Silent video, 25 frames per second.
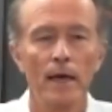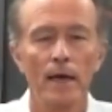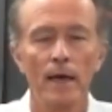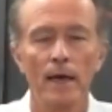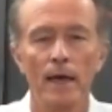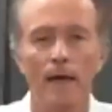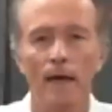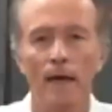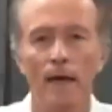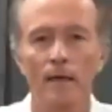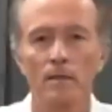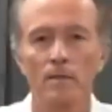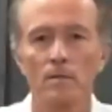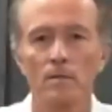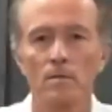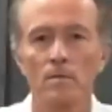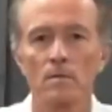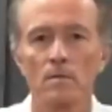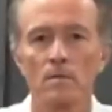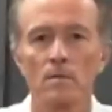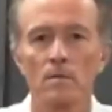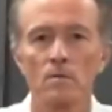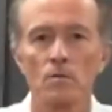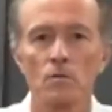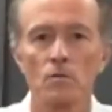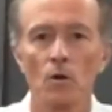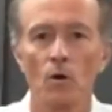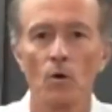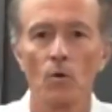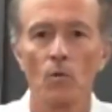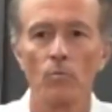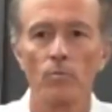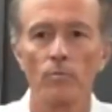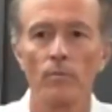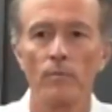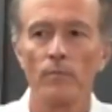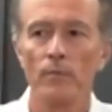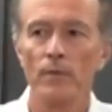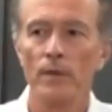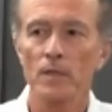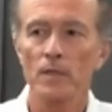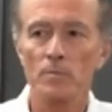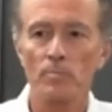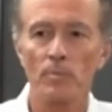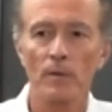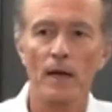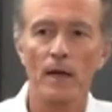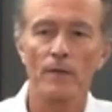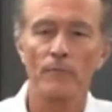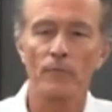And so this
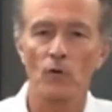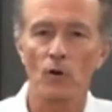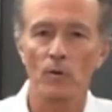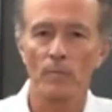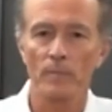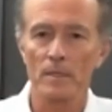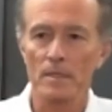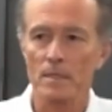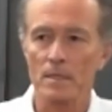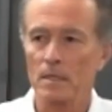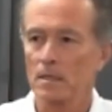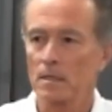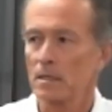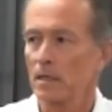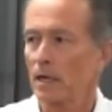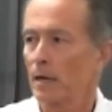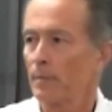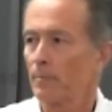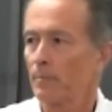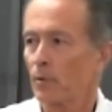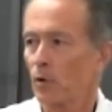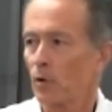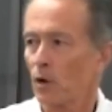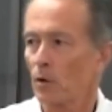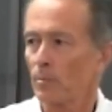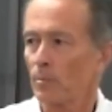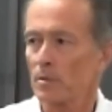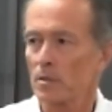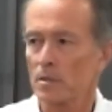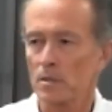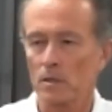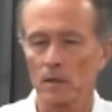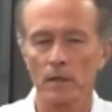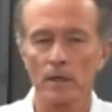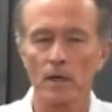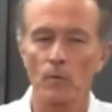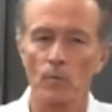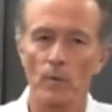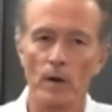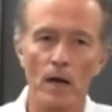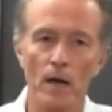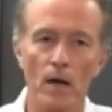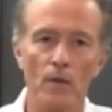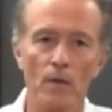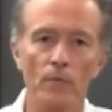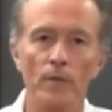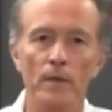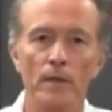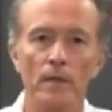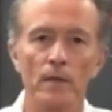platform is designed purposely
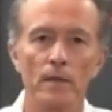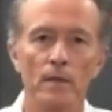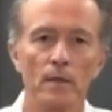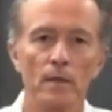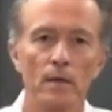around the